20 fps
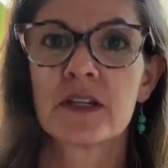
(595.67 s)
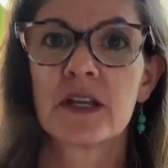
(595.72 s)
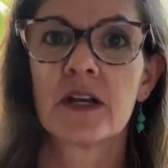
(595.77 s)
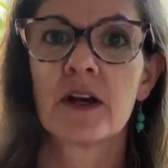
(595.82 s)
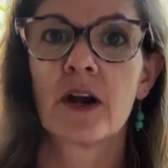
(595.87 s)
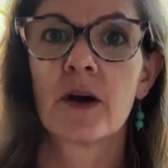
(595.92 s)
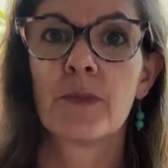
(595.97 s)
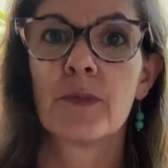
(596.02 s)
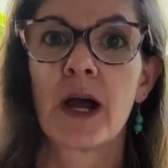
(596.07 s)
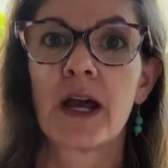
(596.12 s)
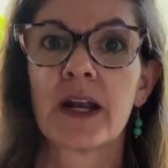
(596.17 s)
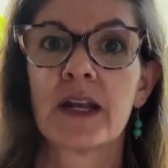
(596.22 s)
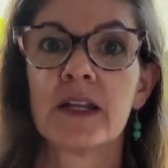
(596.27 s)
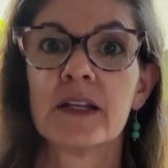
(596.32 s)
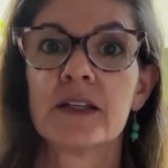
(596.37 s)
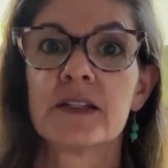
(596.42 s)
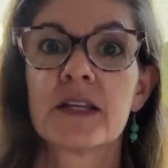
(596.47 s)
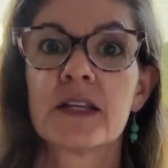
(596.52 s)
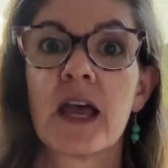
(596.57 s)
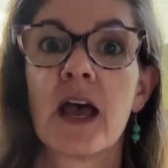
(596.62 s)
in our
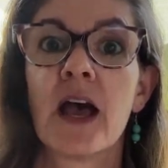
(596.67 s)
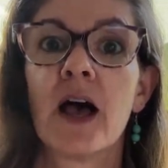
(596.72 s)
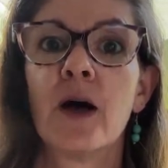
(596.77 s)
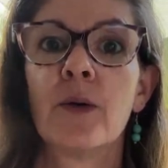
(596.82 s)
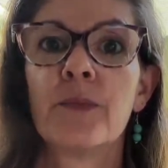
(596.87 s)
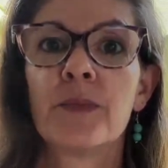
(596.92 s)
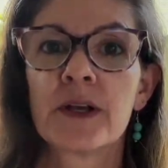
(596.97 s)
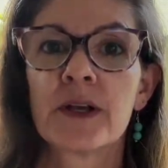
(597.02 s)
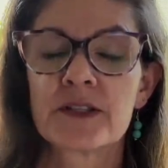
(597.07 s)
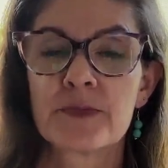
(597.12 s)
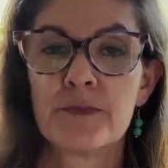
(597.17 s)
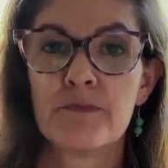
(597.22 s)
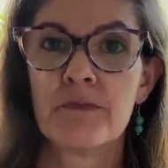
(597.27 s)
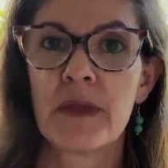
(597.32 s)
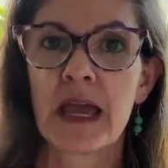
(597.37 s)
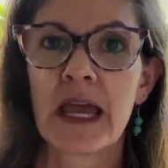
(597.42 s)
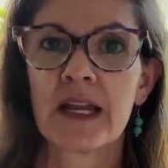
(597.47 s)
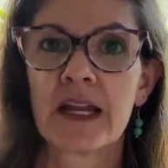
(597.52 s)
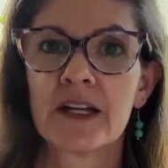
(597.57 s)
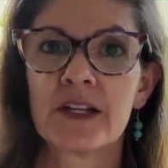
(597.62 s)
body to help us
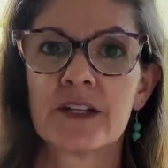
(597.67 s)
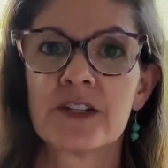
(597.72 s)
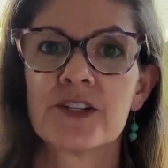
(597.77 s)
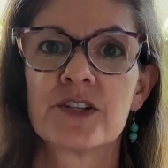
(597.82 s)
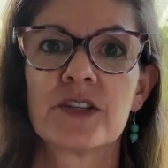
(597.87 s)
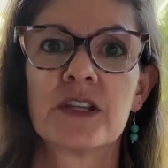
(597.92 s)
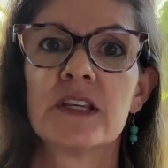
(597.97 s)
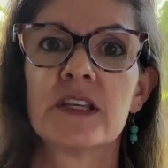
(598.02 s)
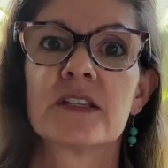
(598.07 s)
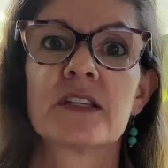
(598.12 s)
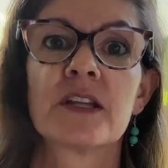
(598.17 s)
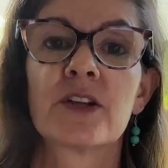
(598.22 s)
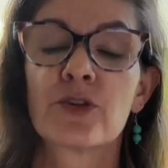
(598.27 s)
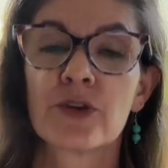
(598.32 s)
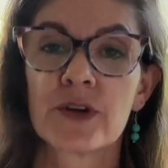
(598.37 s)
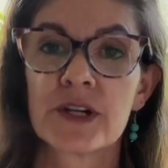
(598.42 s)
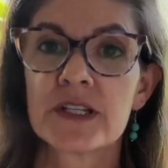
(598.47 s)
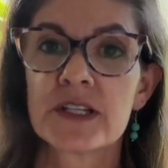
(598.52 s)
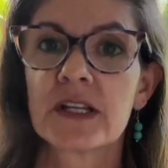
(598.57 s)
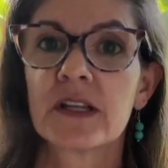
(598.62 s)
manage these
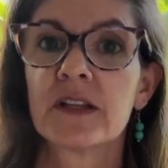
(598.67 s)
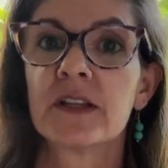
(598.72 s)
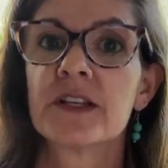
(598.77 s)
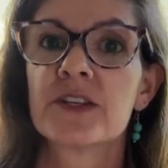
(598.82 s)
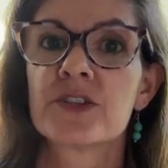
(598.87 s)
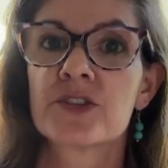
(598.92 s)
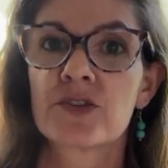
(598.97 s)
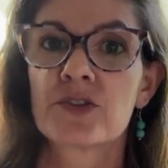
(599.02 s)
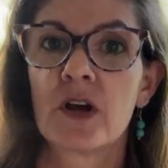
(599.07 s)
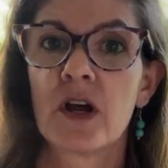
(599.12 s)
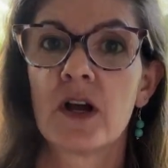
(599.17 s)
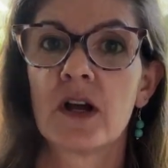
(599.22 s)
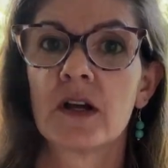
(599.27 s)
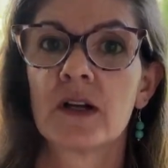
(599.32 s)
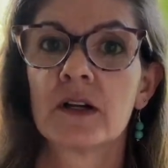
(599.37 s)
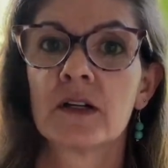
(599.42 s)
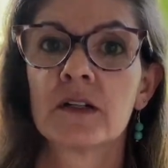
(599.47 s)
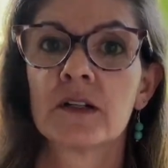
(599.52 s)
increasingly strong,